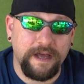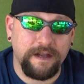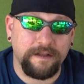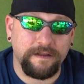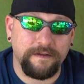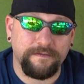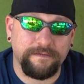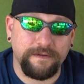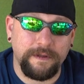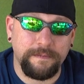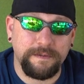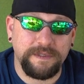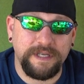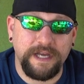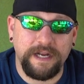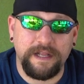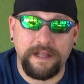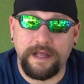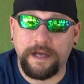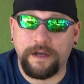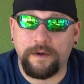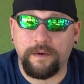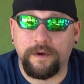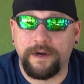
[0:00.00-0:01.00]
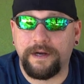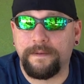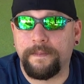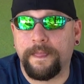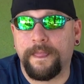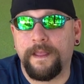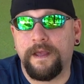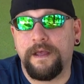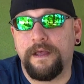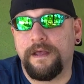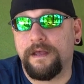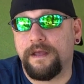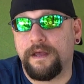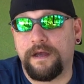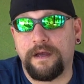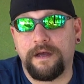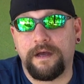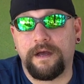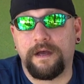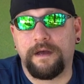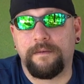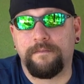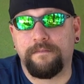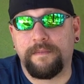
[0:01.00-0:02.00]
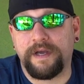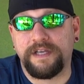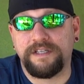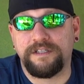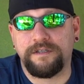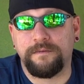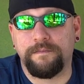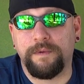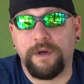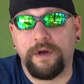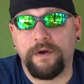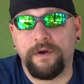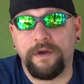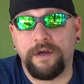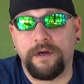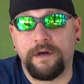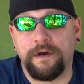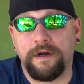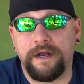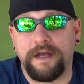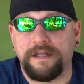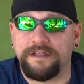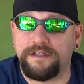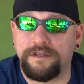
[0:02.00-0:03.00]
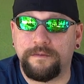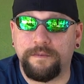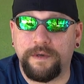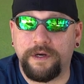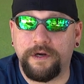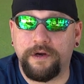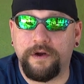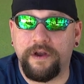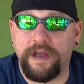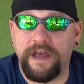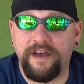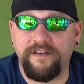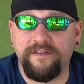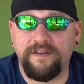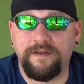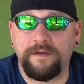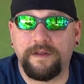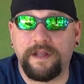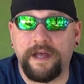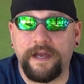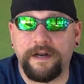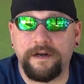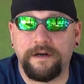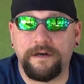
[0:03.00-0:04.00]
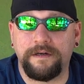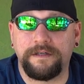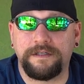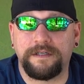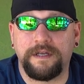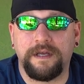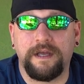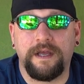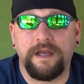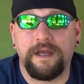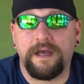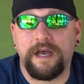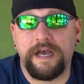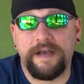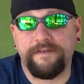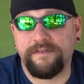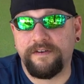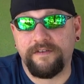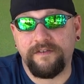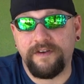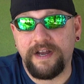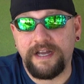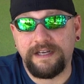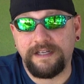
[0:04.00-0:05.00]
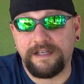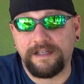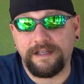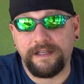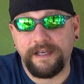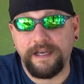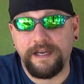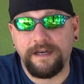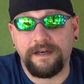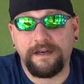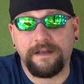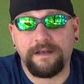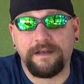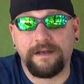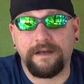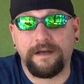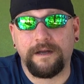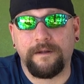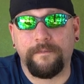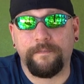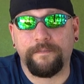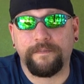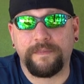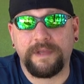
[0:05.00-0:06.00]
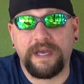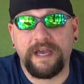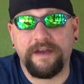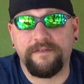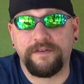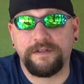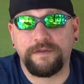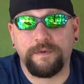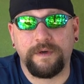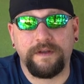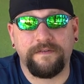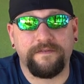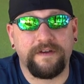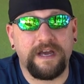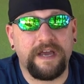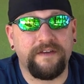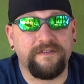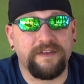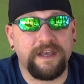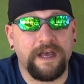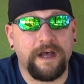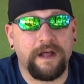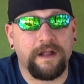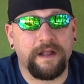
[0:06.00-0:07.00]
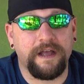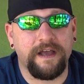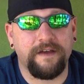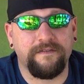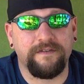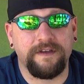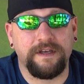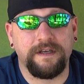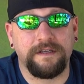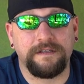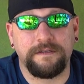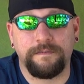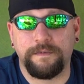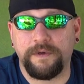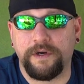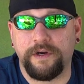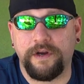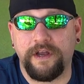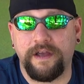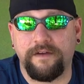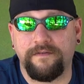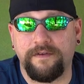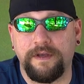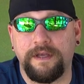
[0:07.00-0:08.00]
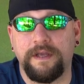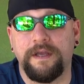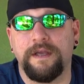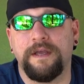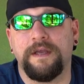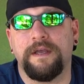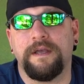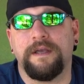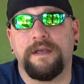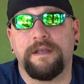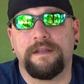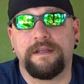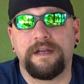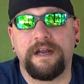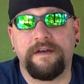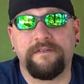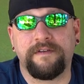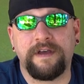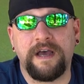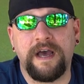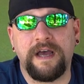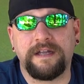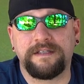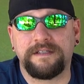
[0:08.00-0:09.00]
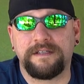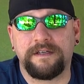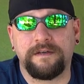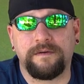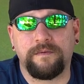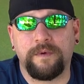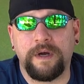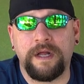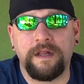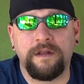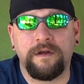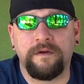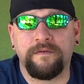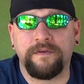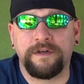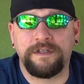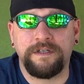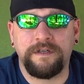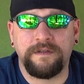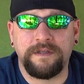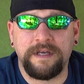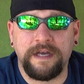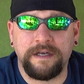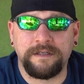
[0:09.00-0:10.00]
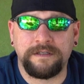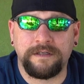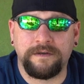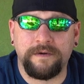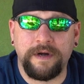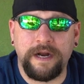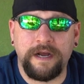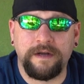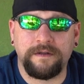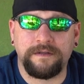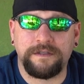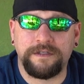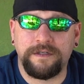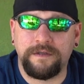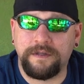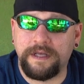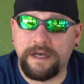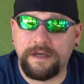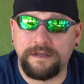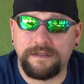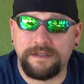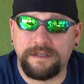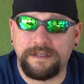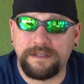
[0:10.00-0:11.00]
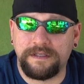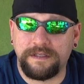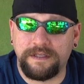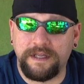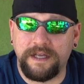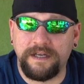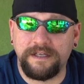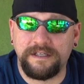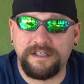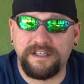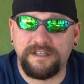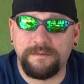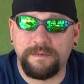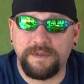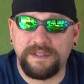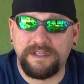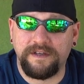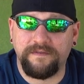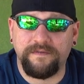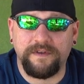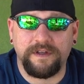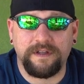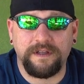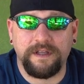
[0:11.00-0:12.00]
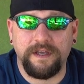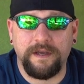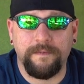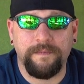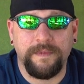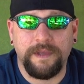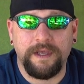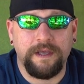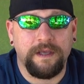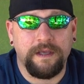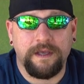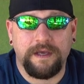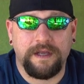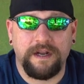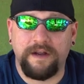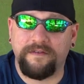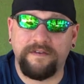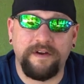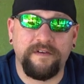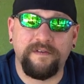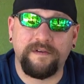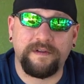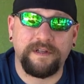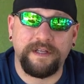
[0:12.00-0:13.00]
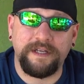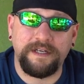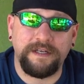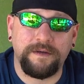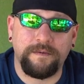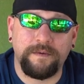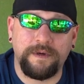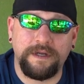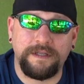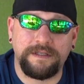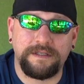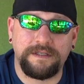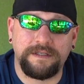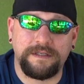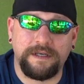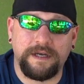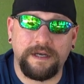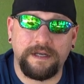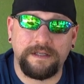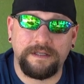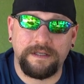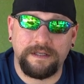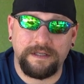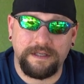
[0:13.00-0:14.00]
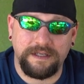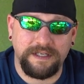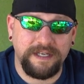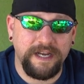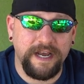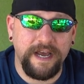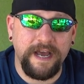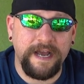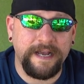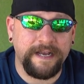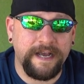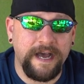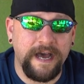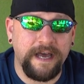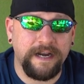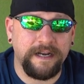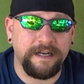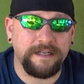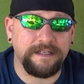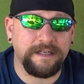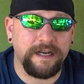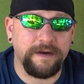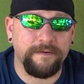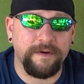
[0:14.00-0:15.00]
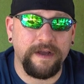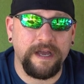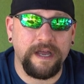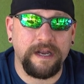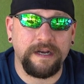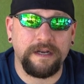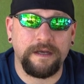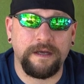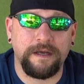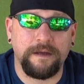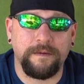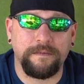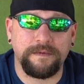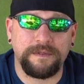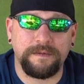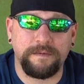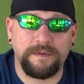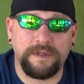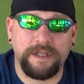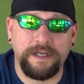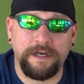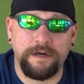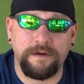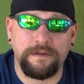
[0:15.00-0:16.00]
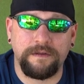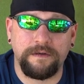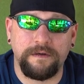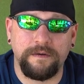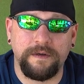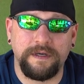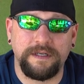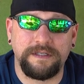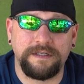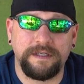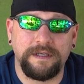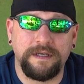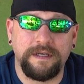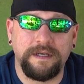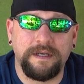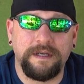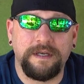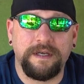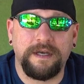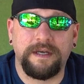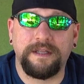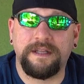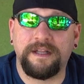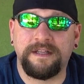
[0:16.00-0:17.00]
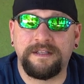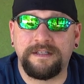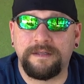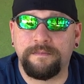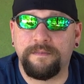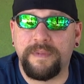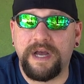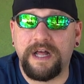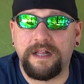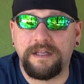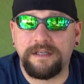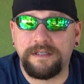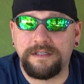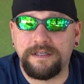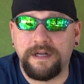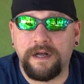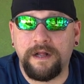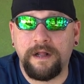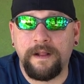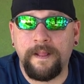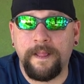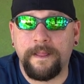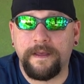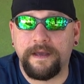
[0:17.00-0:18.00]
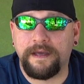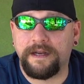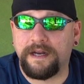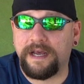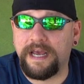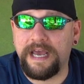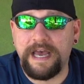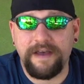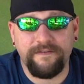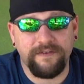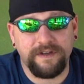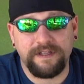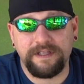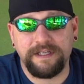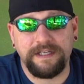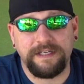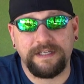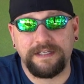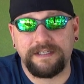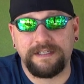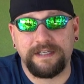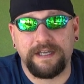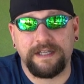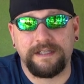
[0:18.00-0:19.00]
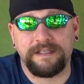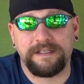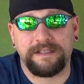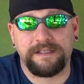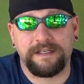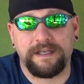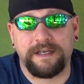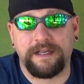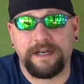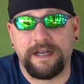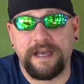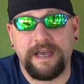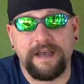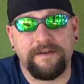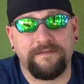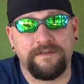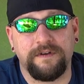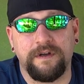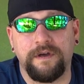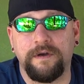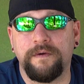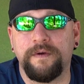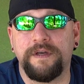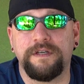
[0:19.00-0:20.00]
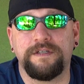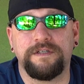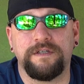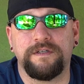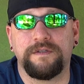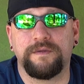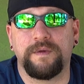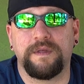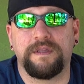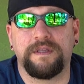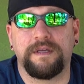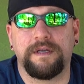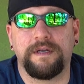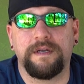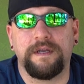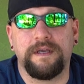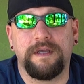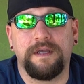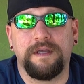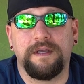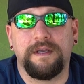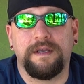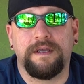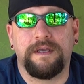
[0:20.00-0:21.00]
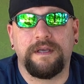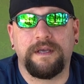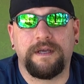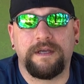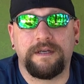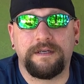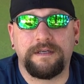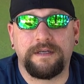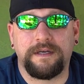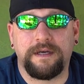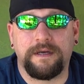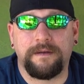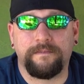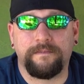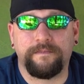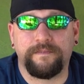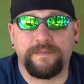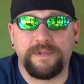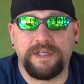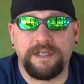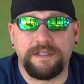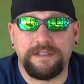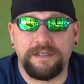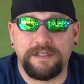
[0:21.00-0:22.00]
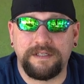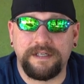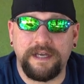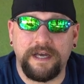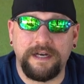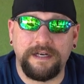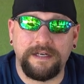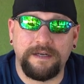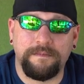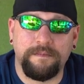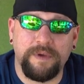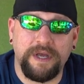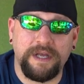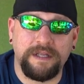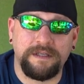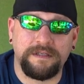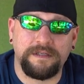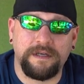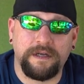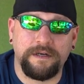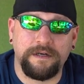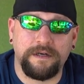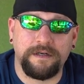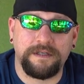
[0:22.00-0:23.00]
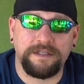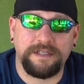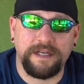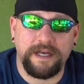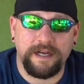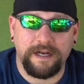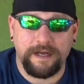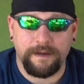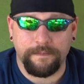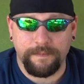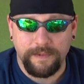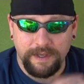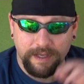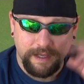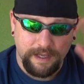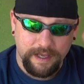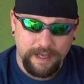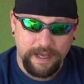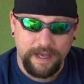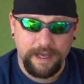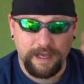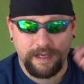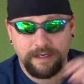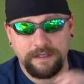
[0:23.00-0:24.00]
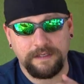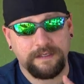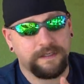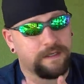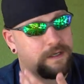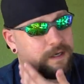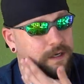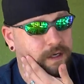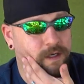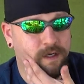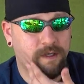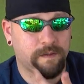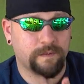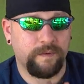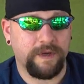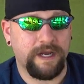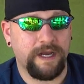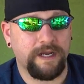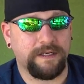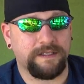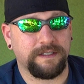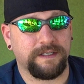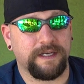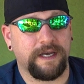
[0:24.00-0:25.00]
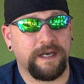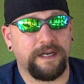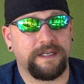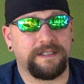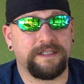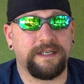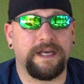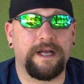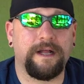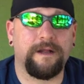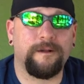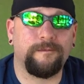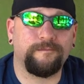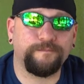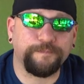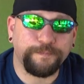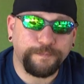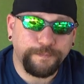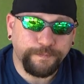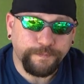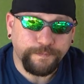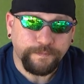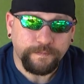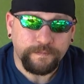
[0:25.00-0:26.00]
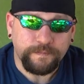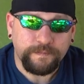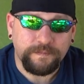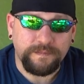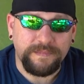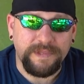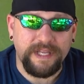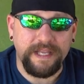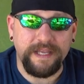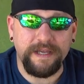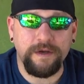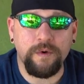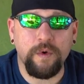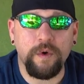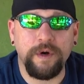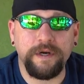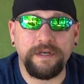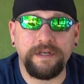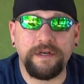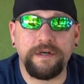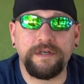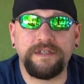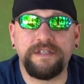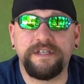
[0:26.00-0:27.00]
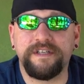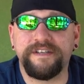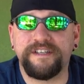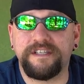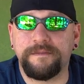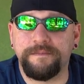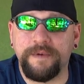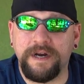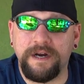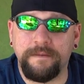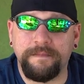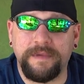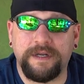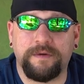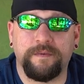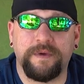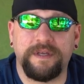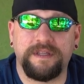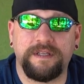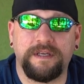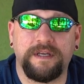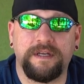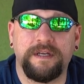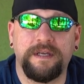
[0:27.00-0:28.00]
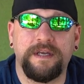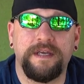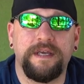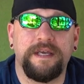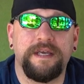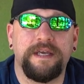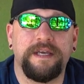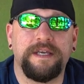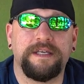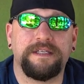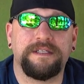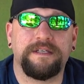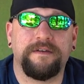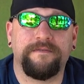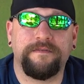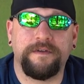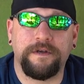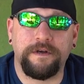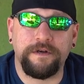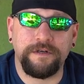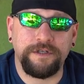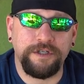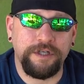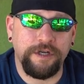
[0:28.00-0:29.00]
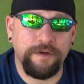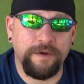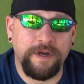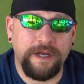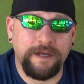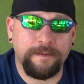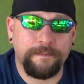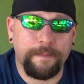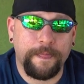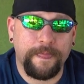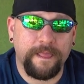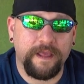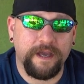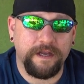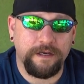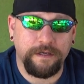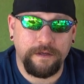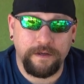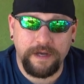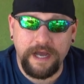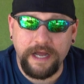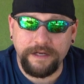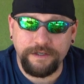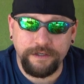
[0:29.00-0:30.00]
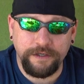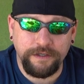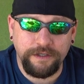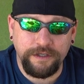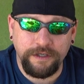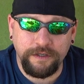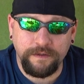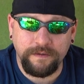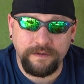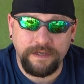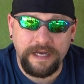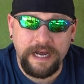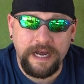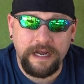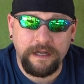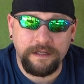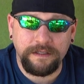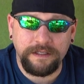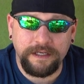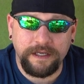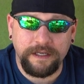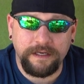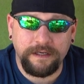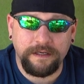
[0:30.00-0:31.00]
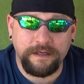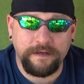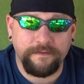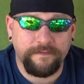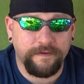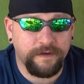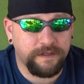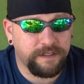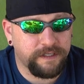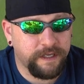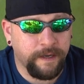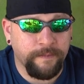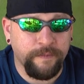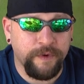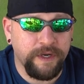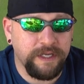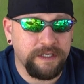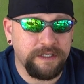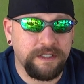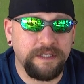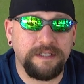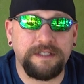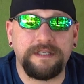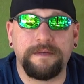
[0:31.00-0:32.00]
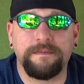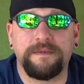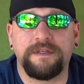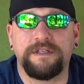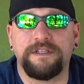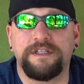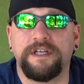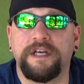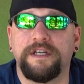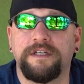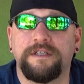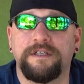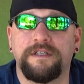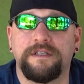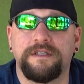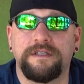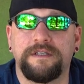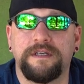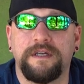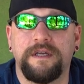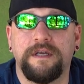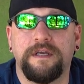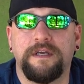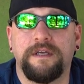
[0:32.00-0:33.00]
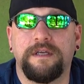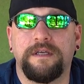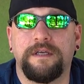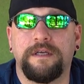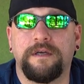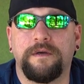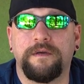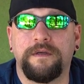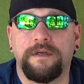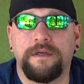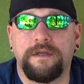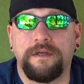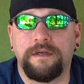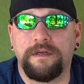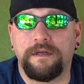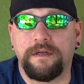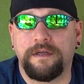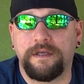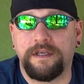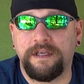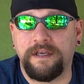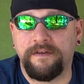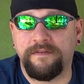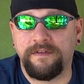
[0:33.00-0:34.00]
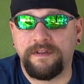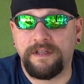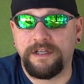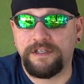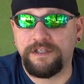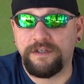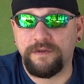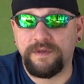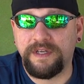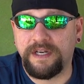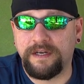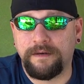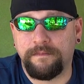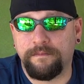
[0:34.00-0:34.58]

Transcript: on the flip side of that coin, my Superior and Superior Heavy liners, I've never had to clean. I have a 25 cal heavy, Superior Heavy, that I've got well over 2,000 rounds, 2,000 slugs specifically, and I've never cleaned it once. The day I got it, I ran some cleaner through it, and then some Ballistic, and I haven't cleaned it since, and I have no issues with it. And it just kind of depends on your setup, and a good way to kind of tell or to experiment with it is if you're shooting and you got your tune dialed in, and for some reason something changes, you know, given that you didn't